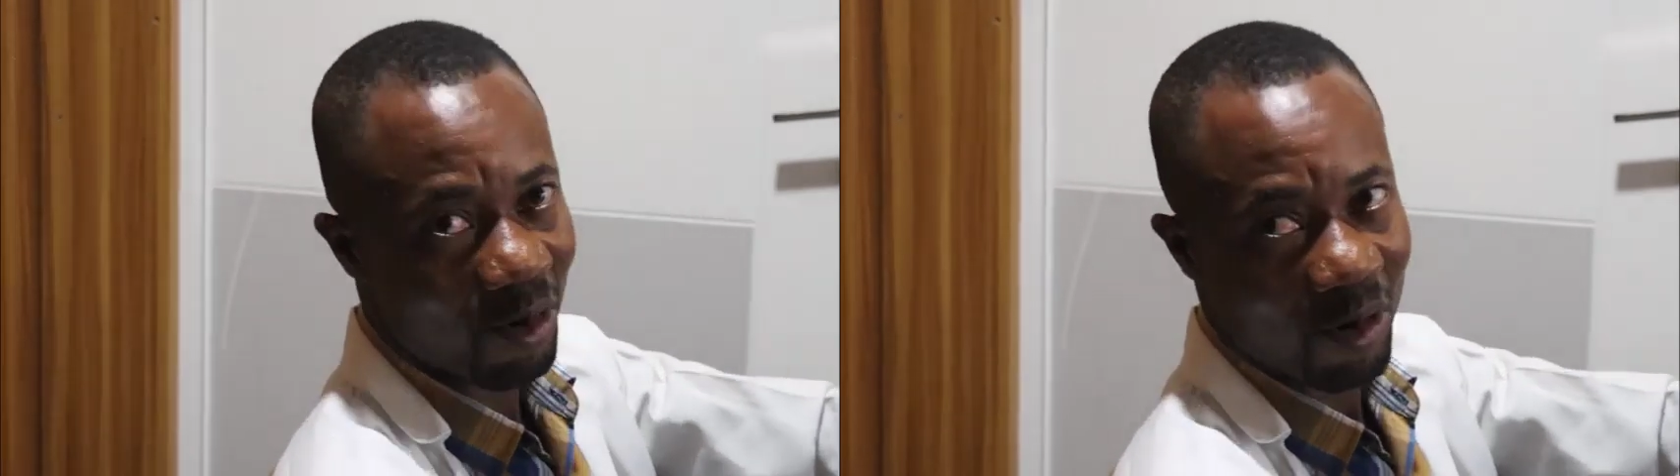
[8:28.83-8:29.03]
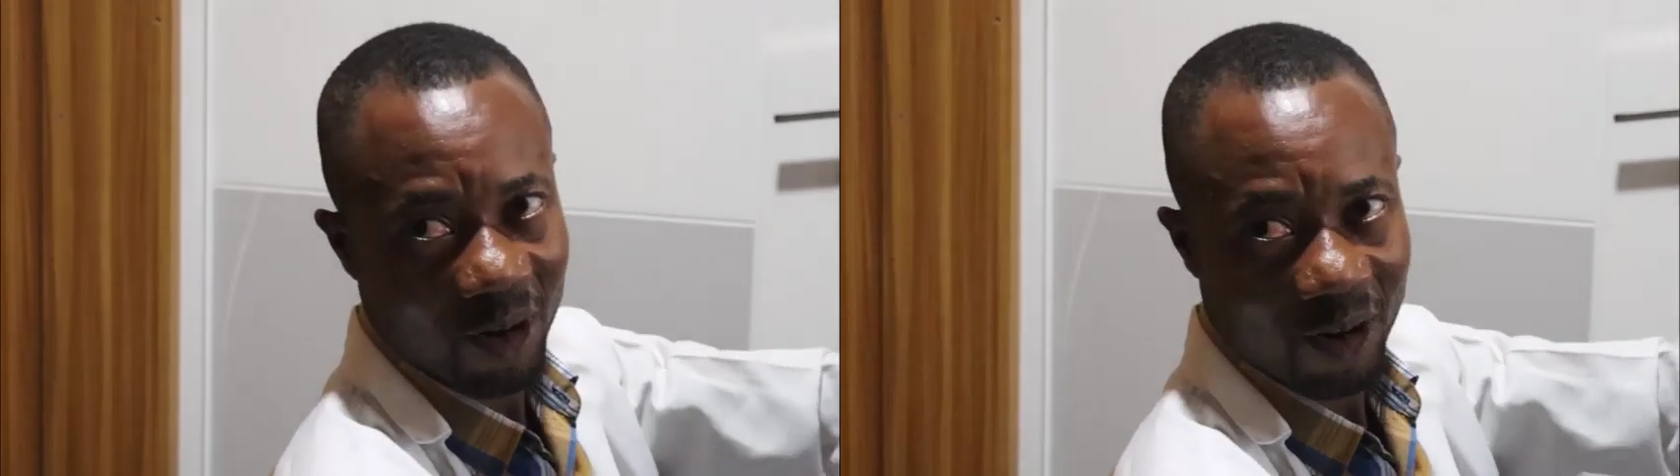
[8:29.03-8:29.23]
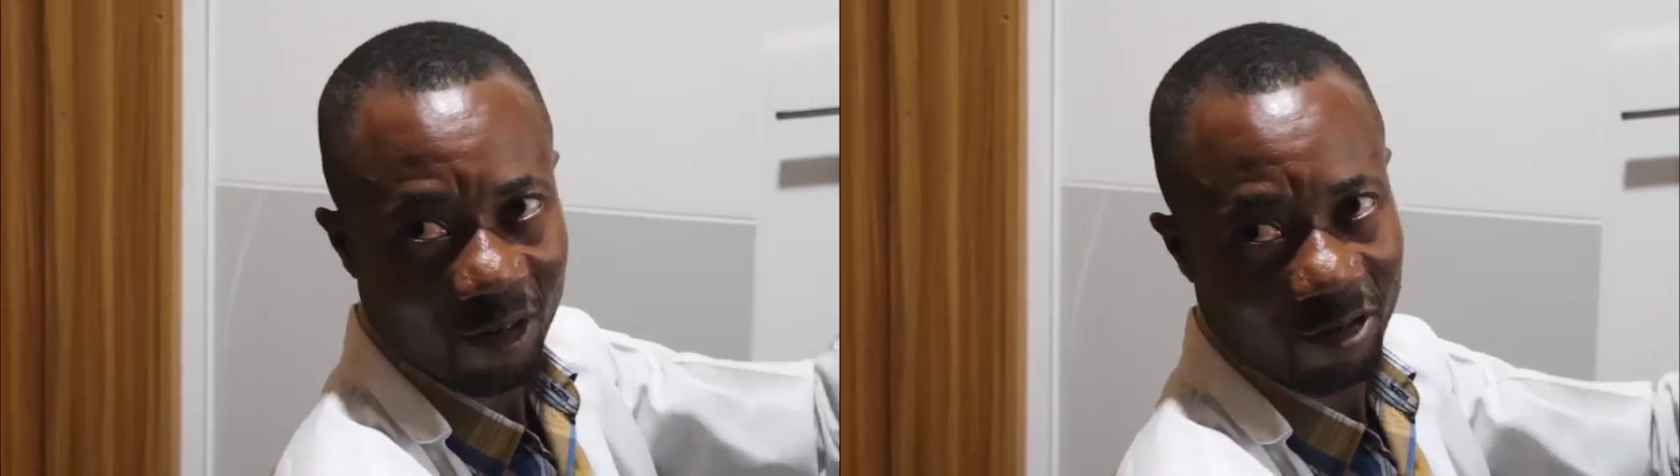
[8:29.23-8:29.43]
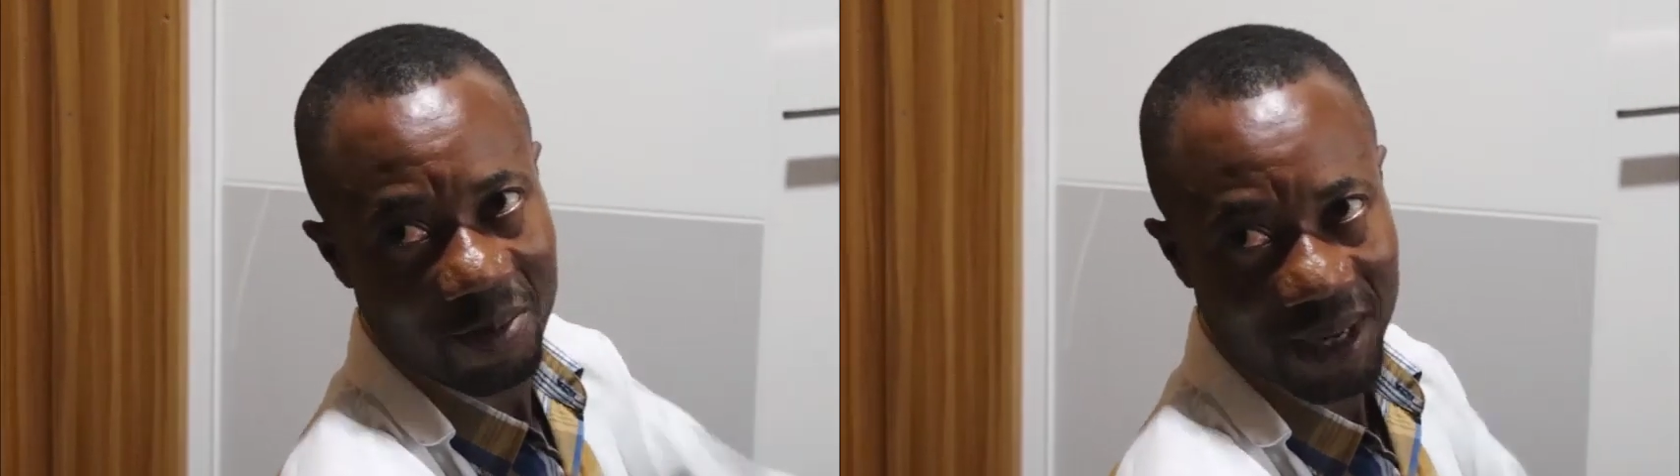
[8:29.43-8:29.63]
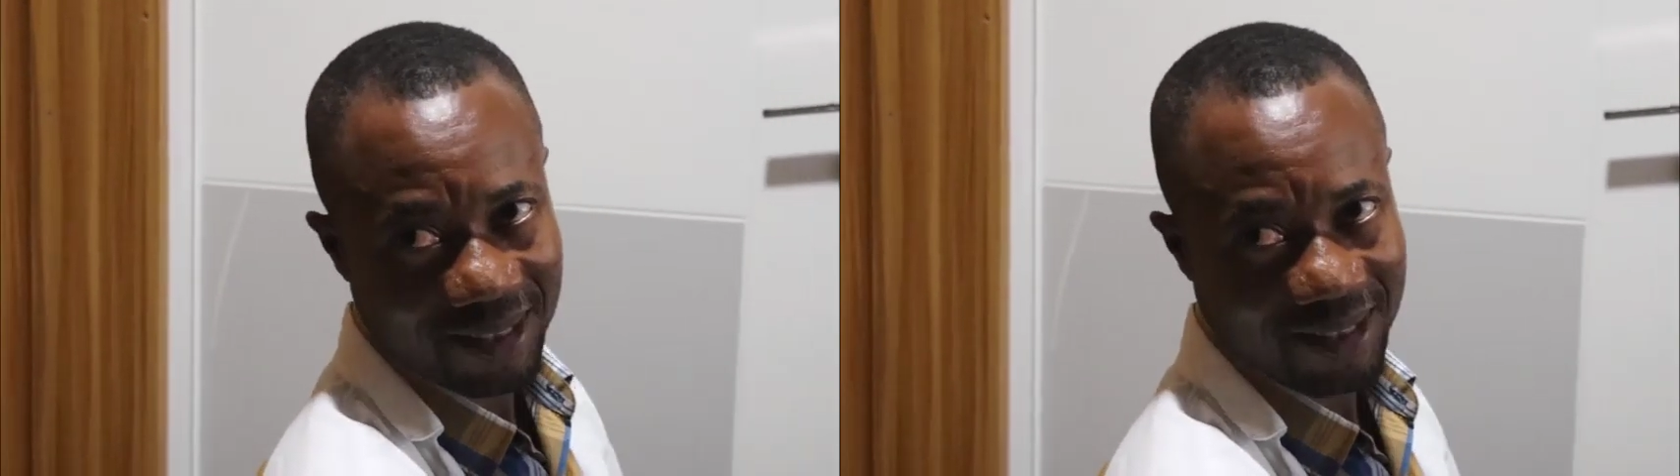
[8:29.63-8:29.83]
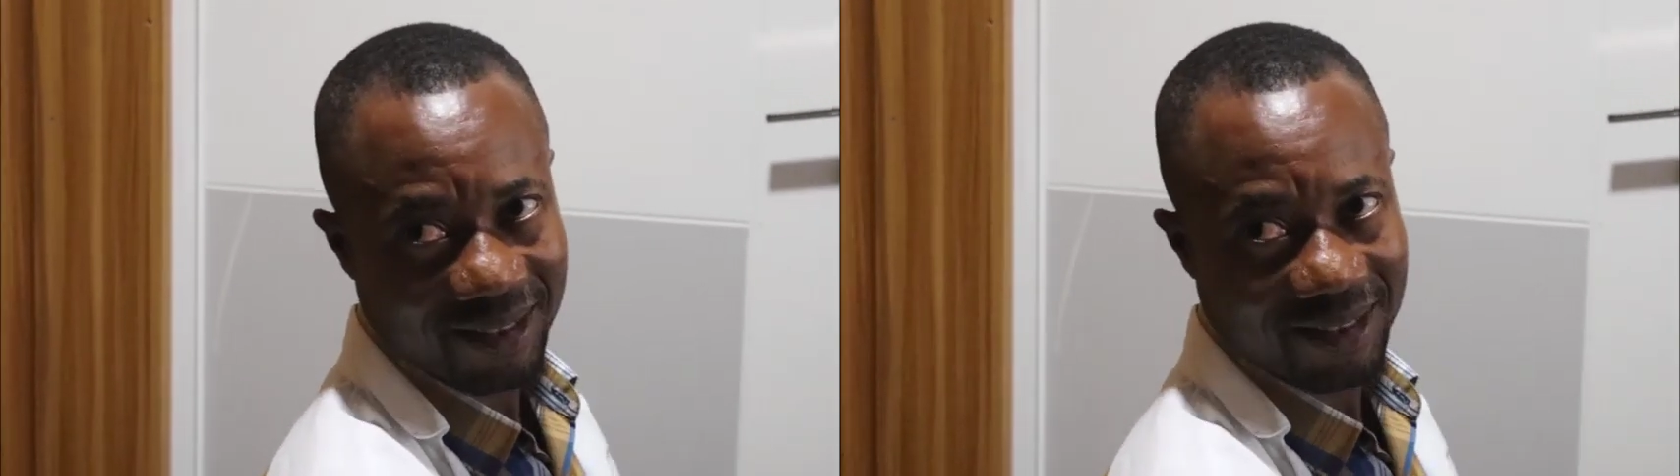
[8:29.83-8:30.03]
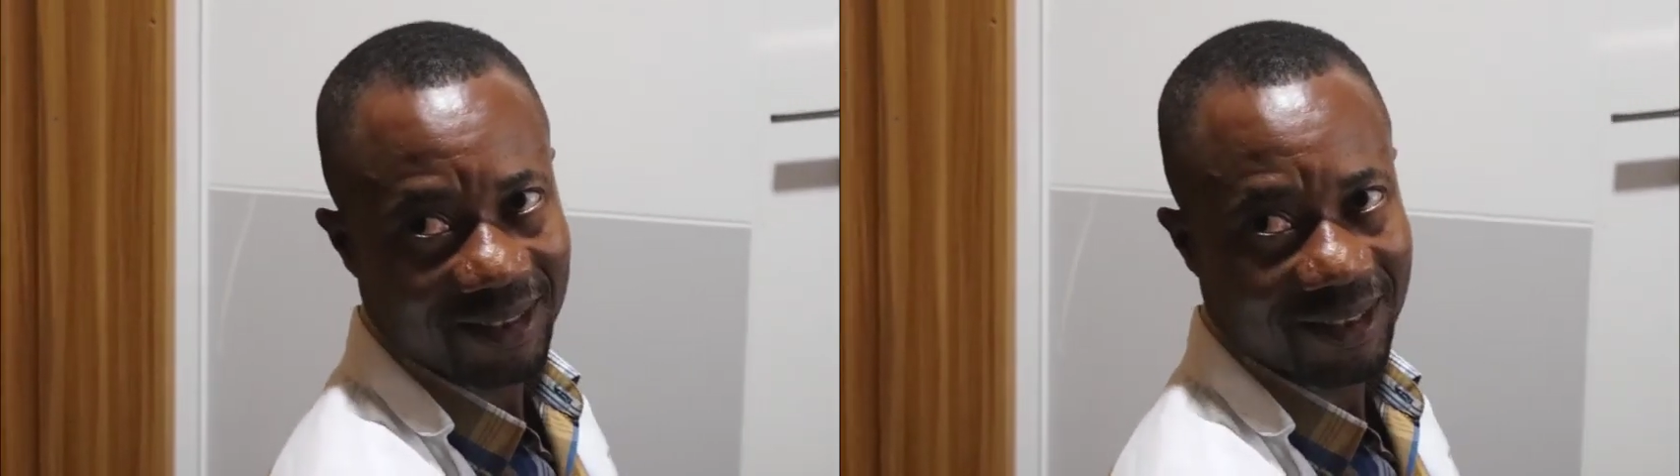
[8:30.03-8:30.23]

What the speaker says: will format it.